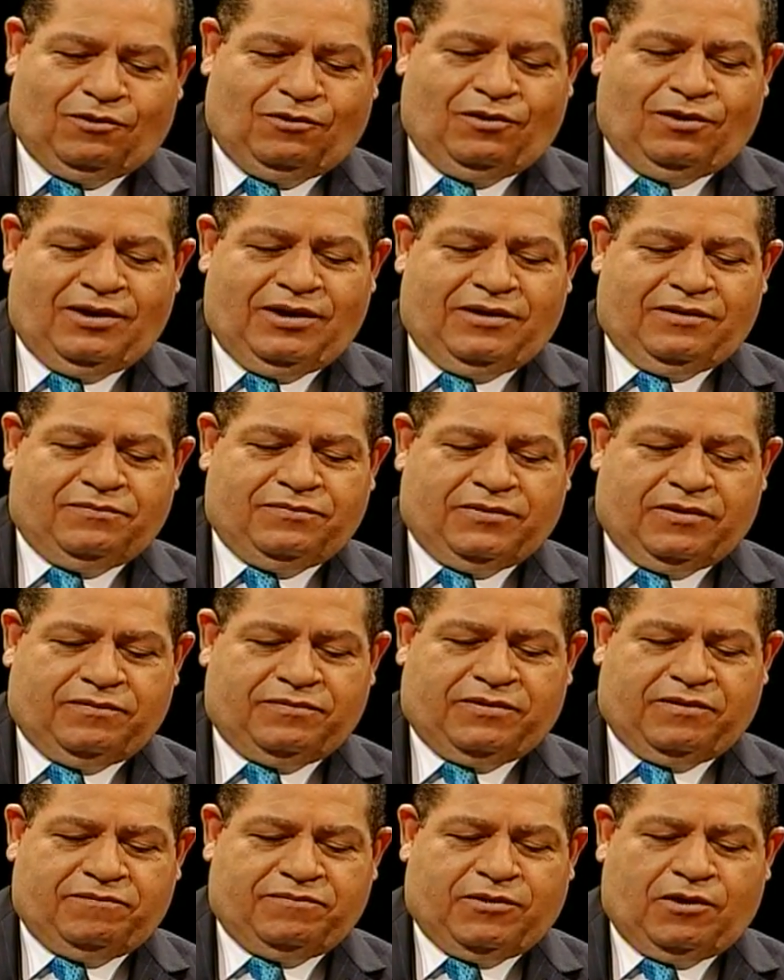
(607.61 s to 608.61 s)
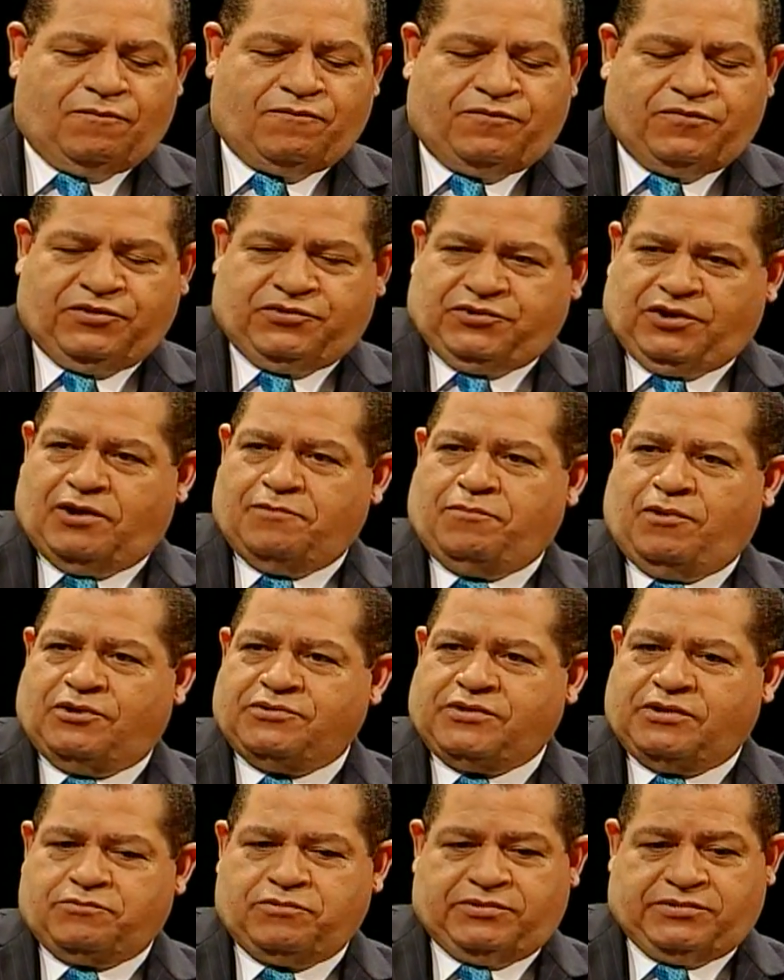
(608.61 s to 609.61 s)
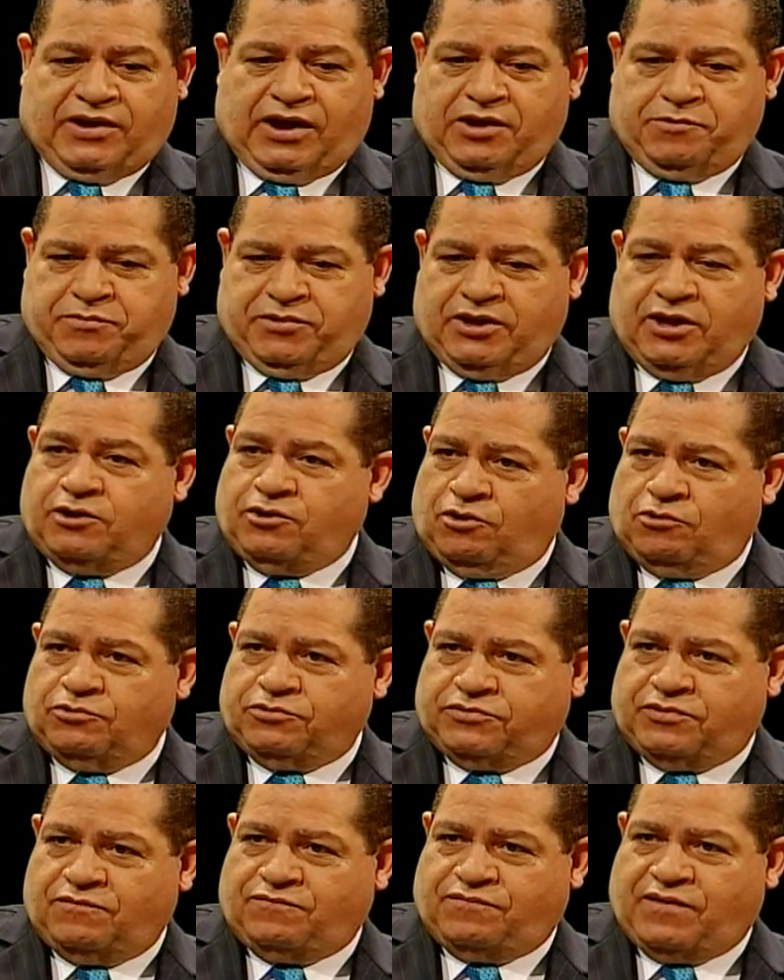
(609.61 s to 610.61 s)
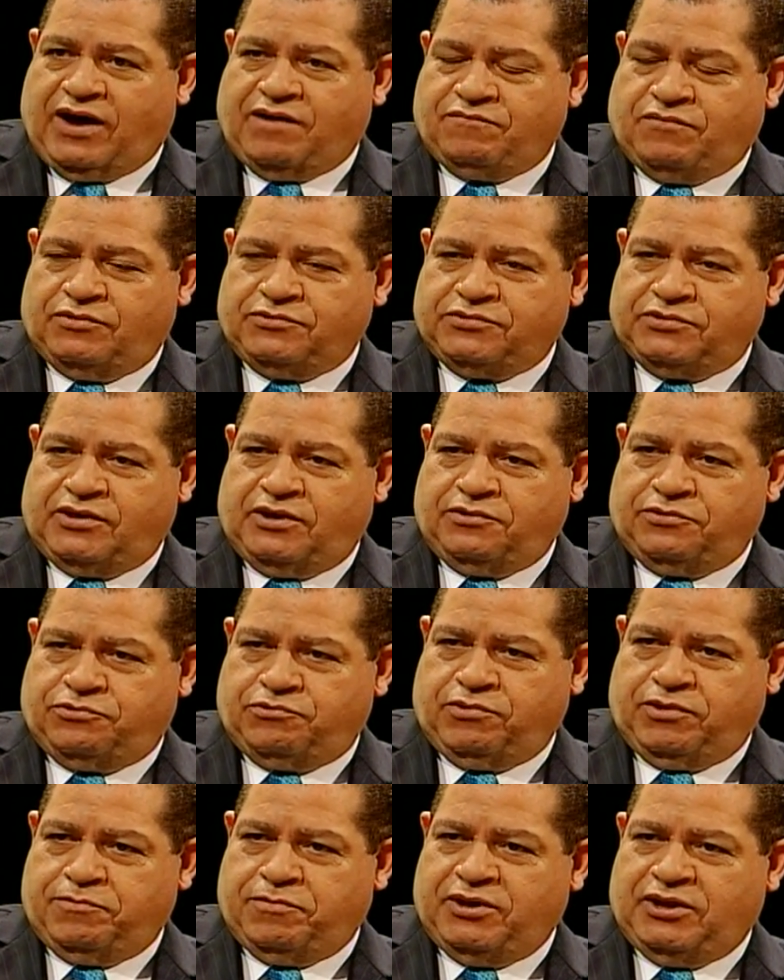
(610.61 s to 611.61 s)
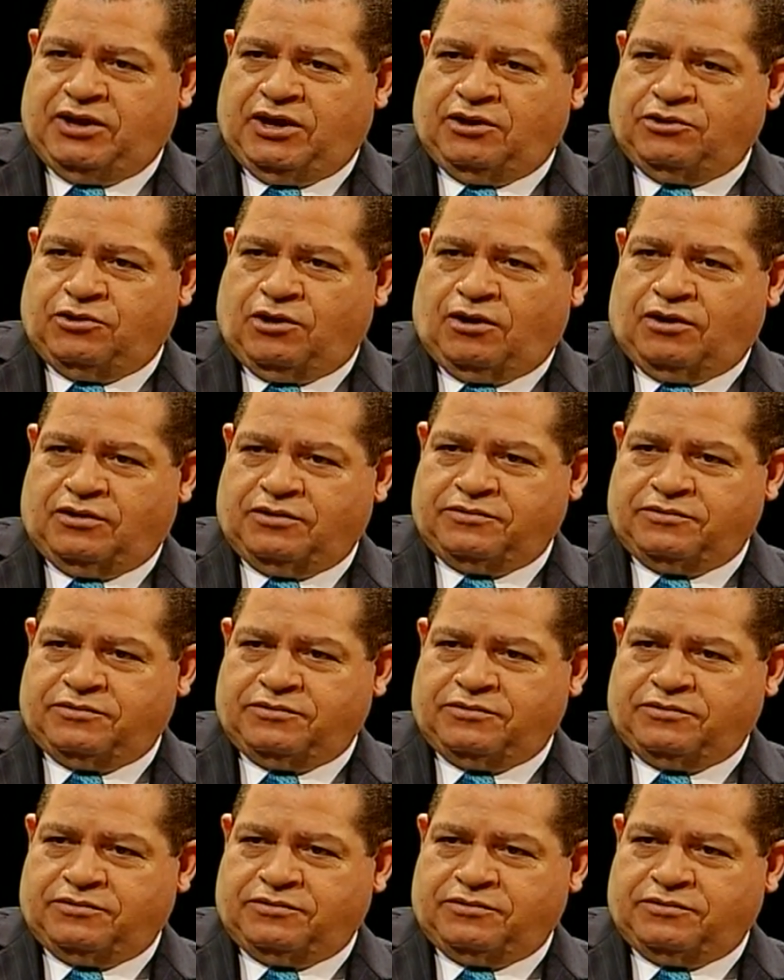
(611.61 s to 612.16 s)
So the official budget, which has been announced, of $503 billion,